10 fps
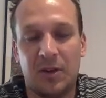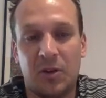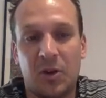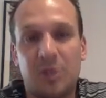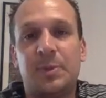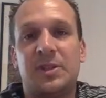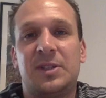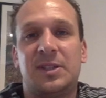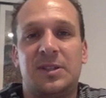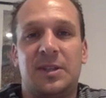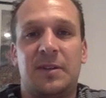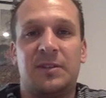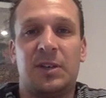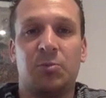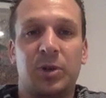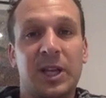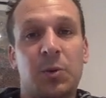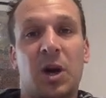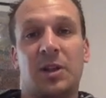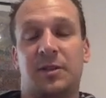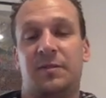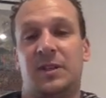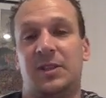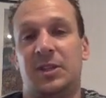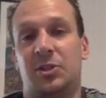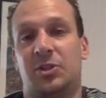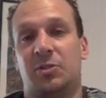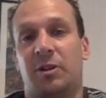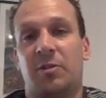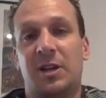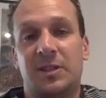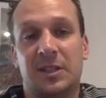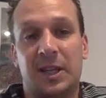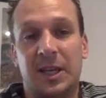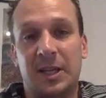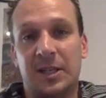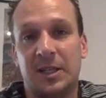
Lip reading: those businesses that have done really well in the fitness industry recently,